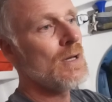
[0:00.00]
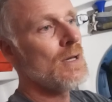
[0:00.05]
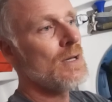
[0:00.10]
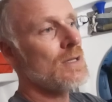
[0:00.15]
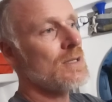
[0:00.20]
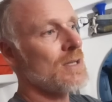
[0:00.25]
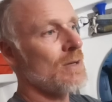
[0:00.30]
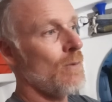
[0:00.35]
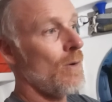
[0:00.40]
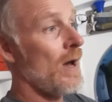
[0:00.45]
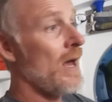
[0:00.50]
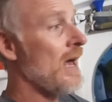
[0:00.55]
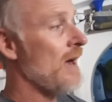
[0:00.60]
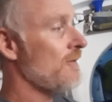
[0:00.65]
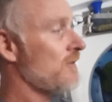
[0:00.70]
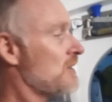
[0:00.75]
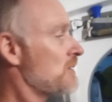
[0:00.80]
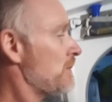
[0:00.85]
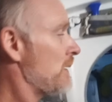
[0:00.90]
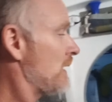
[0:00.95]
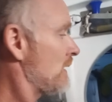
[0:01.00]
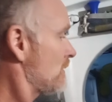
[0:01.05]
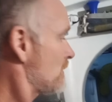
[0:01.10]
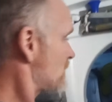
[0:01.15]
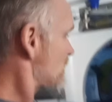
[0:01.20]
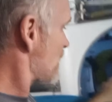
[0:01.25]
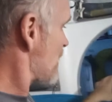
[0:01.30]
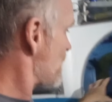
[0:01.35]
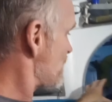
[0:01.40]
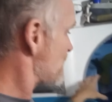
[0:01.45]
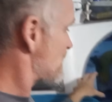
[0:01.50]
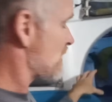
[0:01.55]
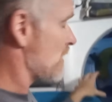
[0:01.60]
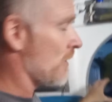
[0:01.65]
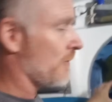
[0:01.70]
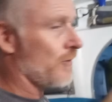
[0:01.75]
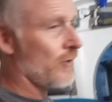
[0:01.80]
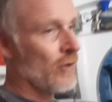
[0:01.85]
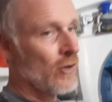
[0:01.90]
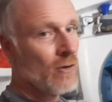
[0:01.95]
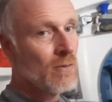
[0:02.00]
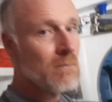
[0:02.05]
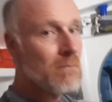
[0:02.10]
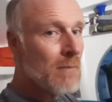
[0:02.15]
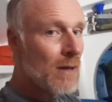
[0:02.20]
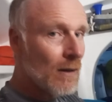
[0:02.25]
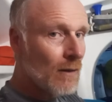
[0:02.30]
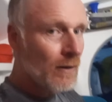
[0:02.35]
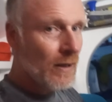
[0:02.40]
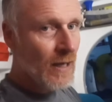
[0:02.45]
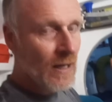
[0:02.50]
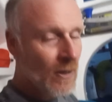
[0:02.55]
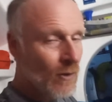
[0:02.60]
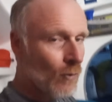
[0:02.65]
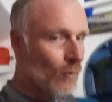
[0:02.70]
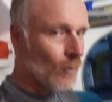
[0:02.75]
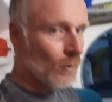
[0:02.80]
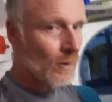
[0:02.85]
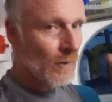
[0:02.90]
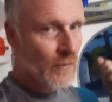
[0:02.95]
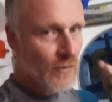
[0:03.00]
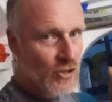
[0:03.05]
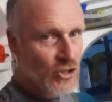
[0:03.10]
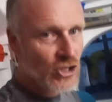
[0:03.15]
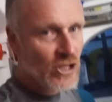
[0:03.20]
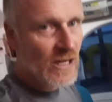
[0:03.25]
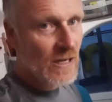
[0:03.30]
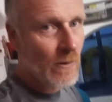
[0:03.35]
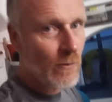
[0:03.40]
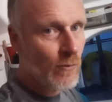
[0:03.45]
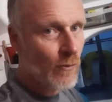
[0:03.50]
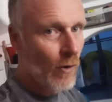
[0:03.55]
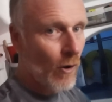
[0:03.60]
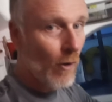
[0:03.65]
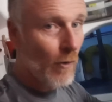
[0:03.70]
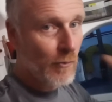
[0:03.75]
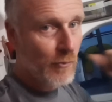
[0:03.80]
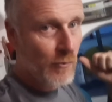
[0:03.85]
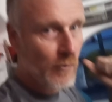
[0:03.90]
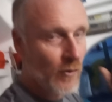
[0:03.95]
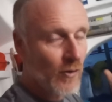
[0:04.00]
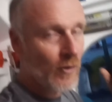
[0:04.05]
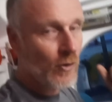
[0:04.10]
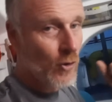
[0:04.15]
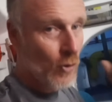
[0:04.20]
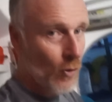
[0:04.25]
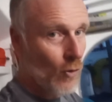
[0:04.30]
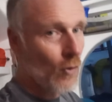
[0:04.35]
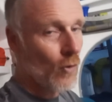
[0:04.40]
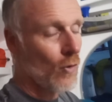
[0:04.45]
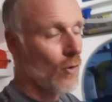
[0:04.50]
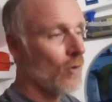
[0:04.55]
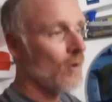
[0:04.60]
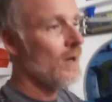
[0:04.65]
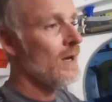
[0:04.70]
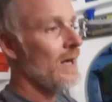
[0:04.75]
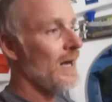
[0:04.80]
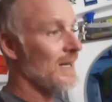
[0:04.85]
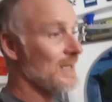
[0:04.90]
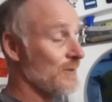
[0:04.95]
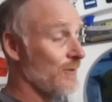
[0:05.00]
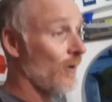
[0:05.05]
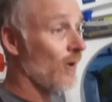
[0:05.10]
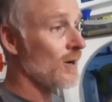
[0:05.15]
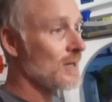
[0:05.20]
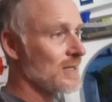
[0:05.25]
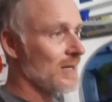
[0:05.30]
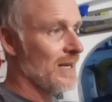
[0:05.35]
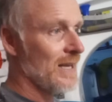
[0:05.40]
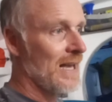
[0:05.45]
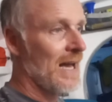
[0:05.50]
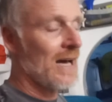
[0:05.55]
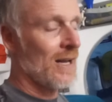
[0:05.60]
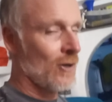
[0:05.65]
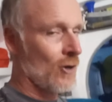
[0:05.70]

So I have spent time this afternoon milking all of the sheath off the core as far as I can.